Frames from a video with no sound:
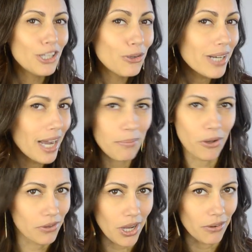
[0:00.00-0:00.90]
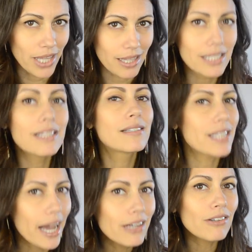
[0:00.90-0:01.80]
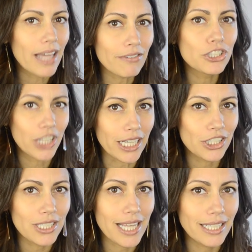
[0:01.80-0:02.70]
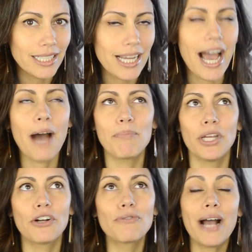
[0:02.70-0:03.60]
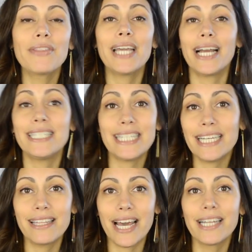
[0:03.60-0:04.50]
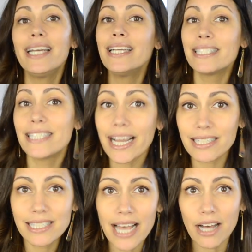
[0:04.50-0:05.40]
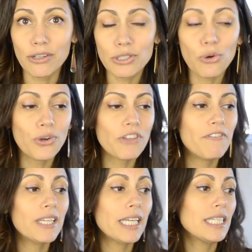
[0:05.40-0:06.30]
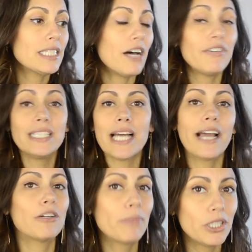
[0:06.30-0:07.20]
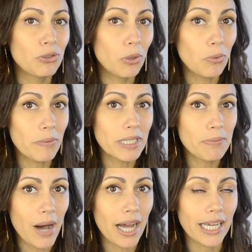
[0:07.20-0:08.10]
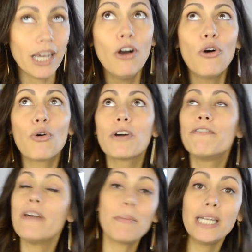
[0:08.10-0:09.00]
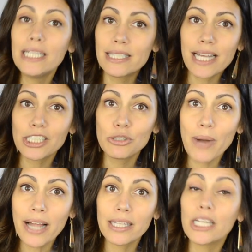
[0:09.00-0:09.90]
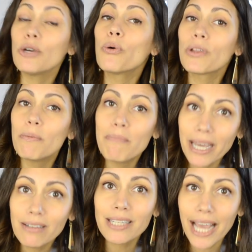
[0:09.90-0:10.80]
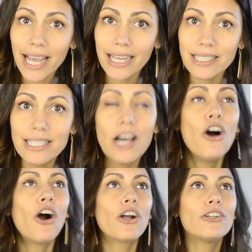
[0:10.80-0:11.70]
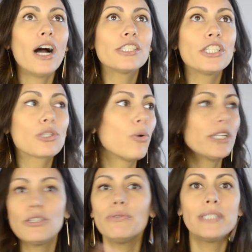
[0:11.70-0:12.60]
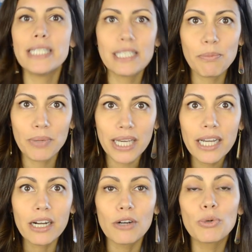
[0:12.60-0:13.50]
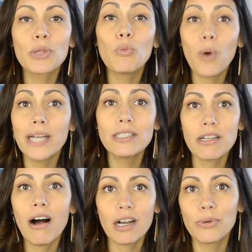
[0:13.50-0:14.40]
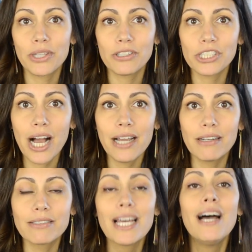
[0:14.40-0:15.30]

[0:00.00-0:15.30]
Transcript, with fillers: You and I both know that the societal level changes that need to happen around the idea that sex sells, or the feelings of entitlement to a woman's body, or feminine sexuality, or the male gaze are not just going to disappear with one talk with your child